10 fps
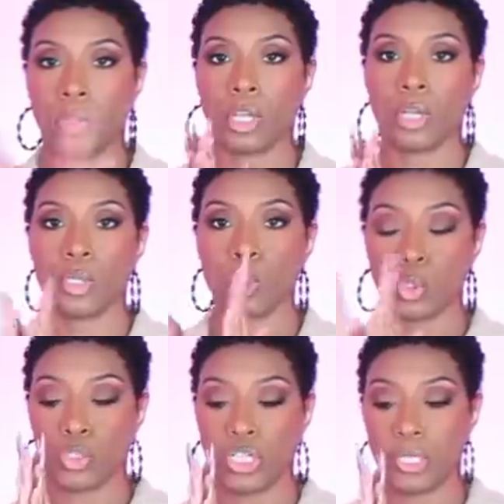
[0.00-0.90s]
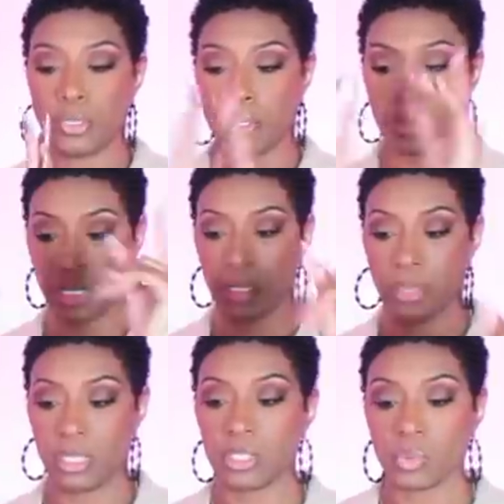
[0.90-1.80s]
Third trend.
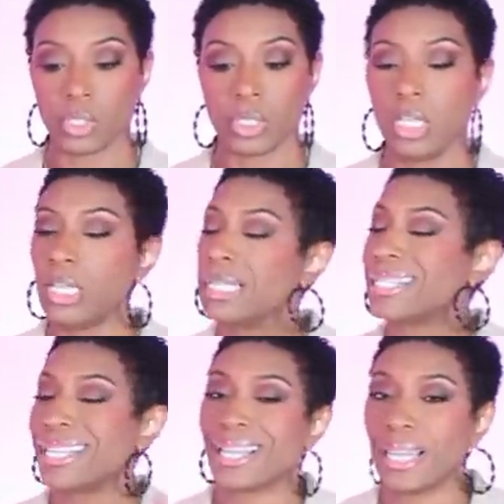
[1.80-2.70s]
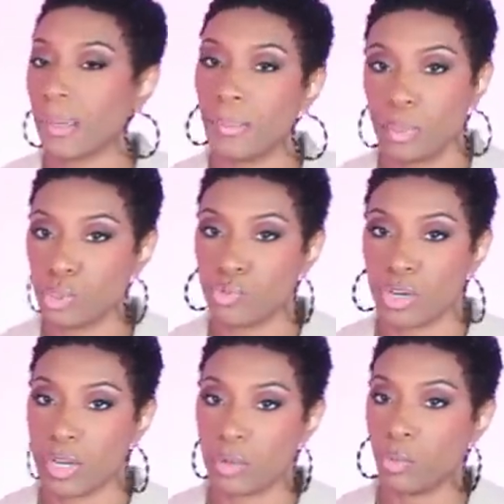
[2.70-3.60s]
Okay, this one is kind of like a bonus
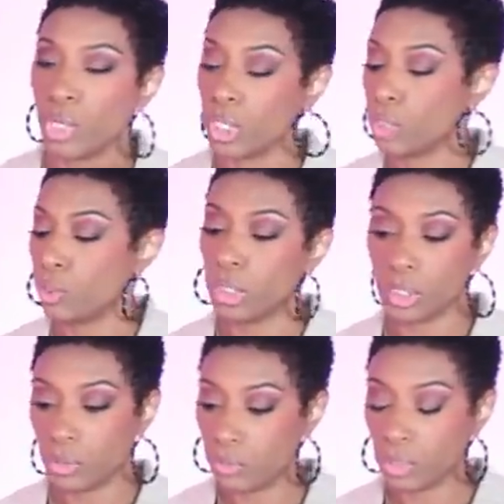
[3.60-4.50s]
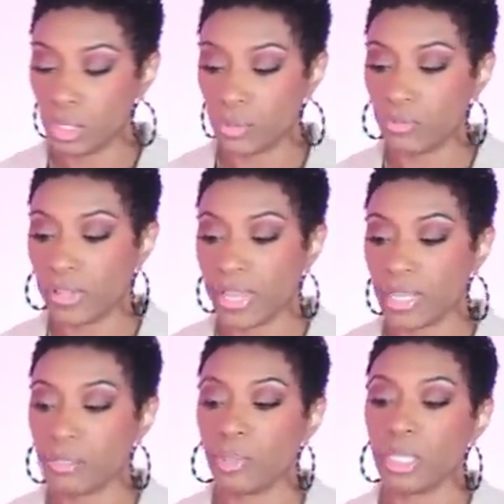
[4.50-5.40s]
round. We're gonna go a little
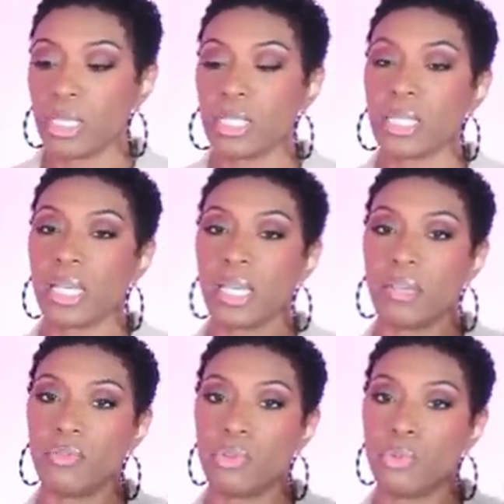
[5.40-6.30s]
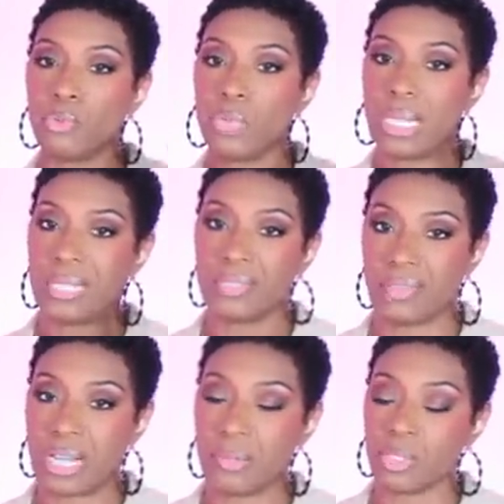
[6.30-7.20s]
fast because I gave you lots
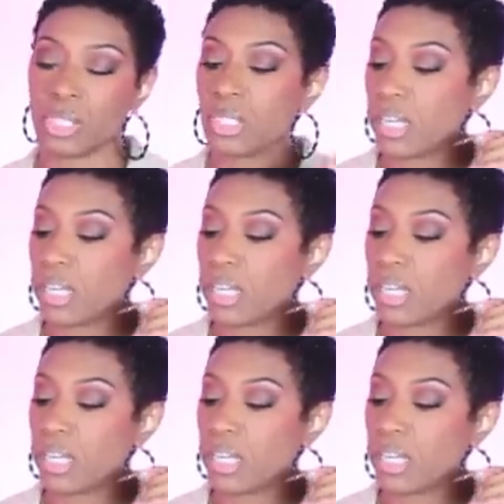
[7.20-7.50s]
of options.